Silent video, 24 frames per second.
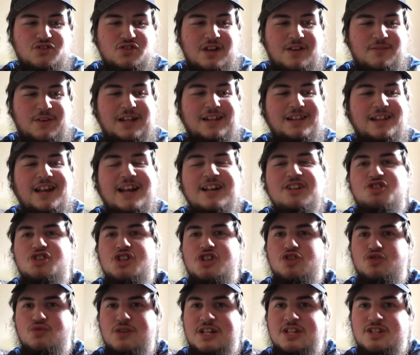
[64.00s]
I've had lychee
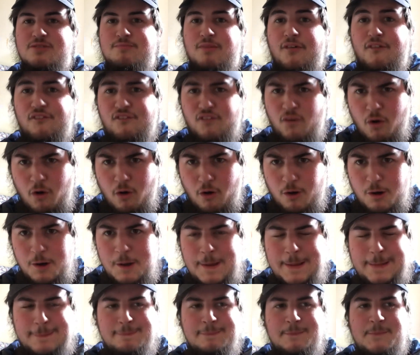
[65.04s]
drinks before,
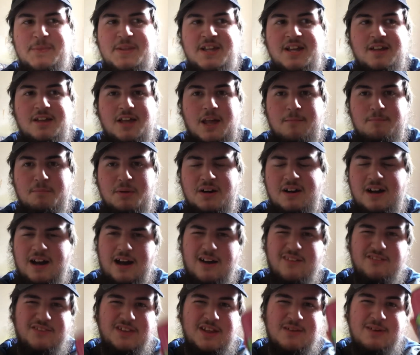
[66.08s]
but
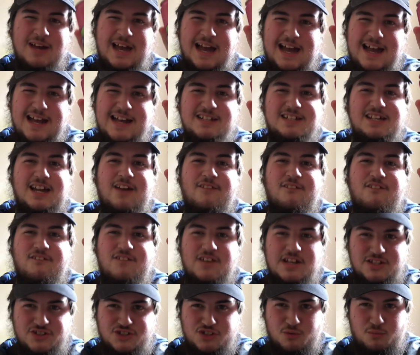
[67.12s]
I've never had a
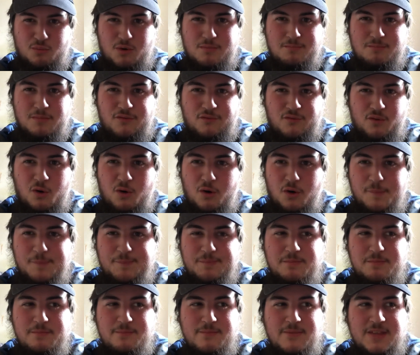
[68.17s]
Fanta one before.
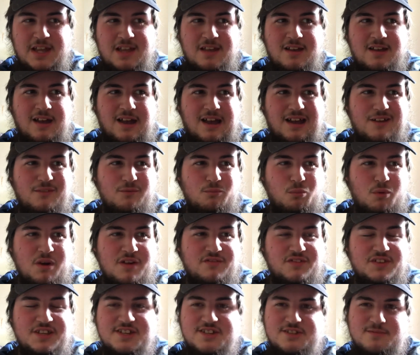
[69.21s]
And with
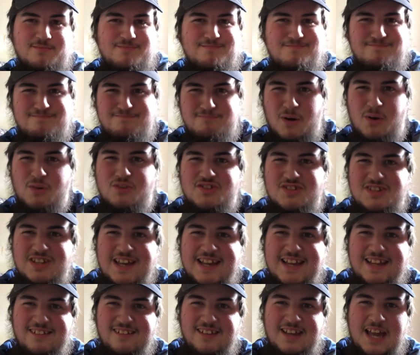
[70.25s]
this most
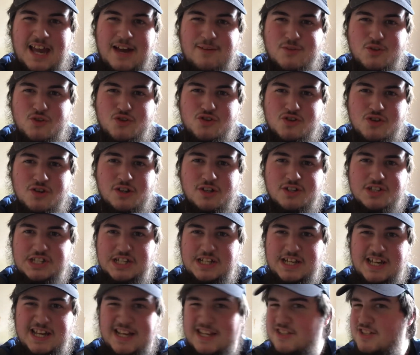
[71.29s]
likely having sugars in
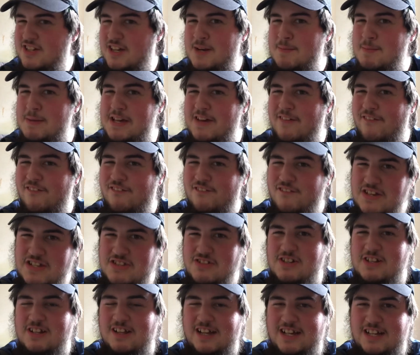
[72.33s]
it, it's gonna be a
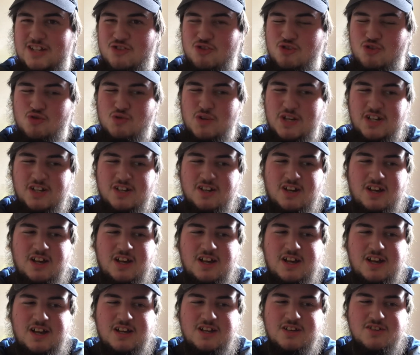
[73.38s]
fizzy lychee drink.
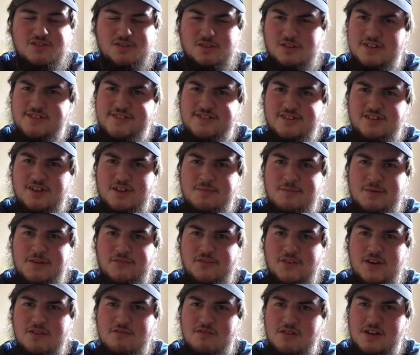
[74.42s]
So this is gonna be
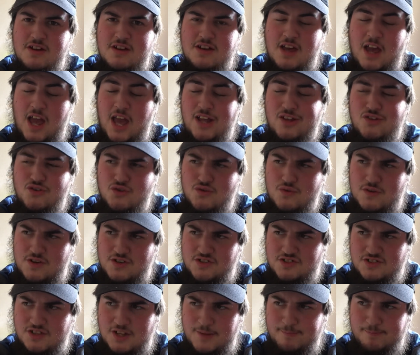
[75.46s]
very
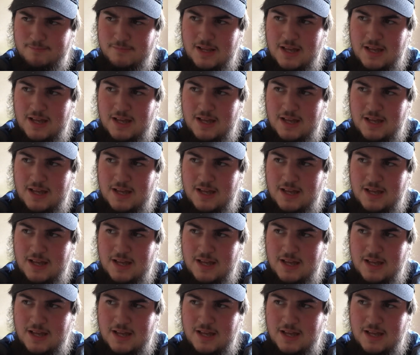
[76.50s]
interesting.